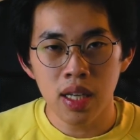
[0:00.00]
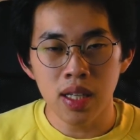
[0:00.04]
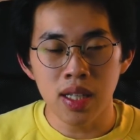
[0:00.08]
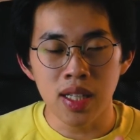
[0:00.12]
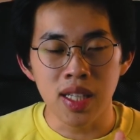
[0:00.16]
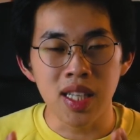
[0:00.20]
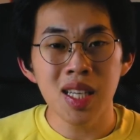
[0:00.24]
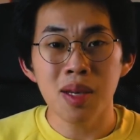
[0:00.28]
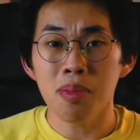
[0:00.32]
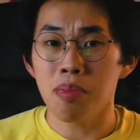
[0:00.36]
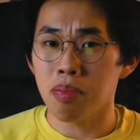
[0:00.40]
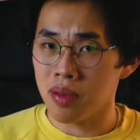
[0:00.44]

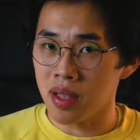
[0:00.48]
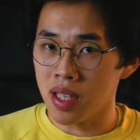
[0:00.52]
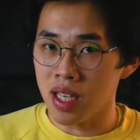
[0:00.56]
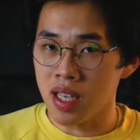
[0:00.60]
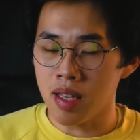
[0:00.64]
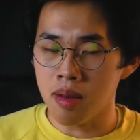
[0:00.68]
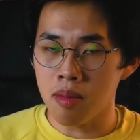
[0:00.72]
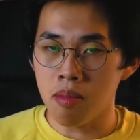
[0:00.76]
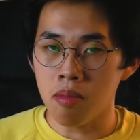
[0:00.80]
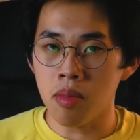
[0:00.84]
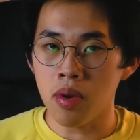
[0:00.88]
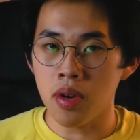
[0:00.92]

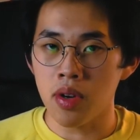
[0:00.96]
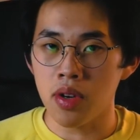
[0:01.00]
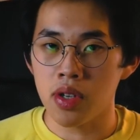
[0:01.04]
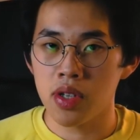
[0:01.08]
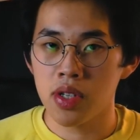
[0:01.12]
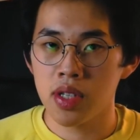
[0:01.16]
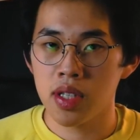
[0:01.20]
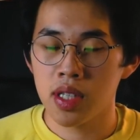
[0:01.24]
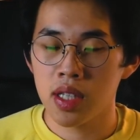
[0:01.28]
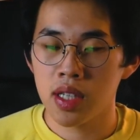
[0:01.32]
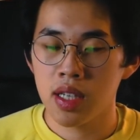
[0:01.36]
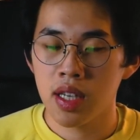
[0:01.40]
deeply
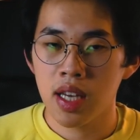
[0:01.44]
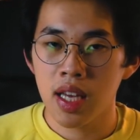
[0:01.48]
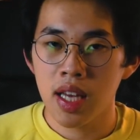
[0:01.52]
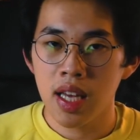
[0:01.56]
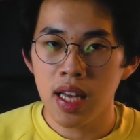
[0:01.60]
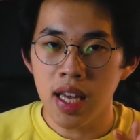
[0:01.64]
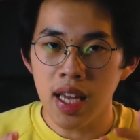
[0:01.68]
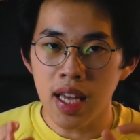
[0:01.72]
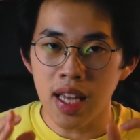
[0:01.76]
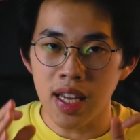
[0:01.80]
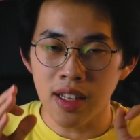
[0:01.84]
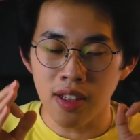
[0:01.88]
immersed
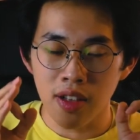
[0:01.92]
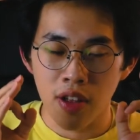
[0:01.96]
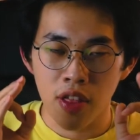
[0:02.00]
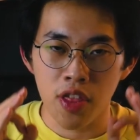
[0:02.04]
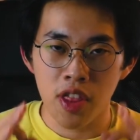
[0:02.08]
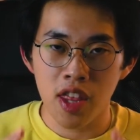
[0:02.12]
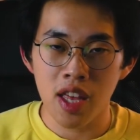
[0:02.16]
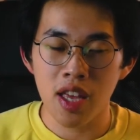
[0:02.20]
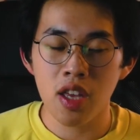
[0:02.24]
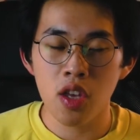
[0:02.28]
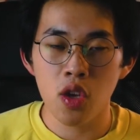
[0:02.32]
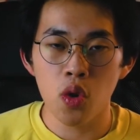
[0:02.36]
in the
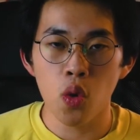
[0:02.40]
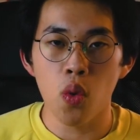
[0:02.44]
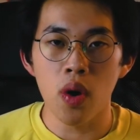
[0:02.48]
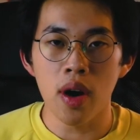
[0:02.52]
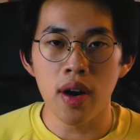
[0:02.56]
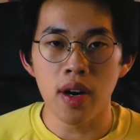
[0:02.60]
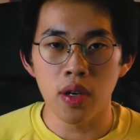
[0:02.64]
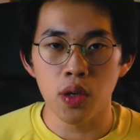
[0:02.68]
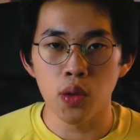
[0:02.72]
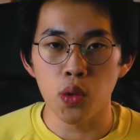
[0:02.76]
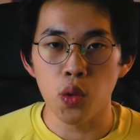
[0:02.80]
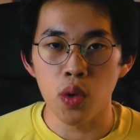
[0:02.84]
thing you
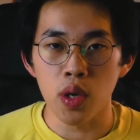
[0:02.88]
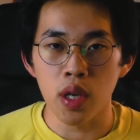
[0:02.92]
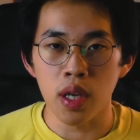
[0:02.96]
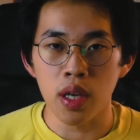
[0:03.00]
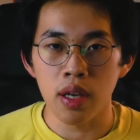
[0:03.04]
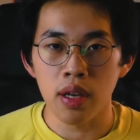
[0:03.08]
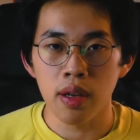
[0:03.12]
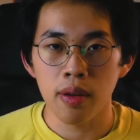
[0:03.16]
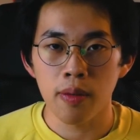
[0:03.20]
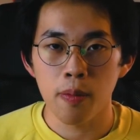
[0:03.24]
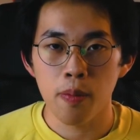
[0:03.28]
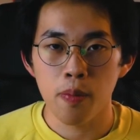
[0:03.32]
were doing.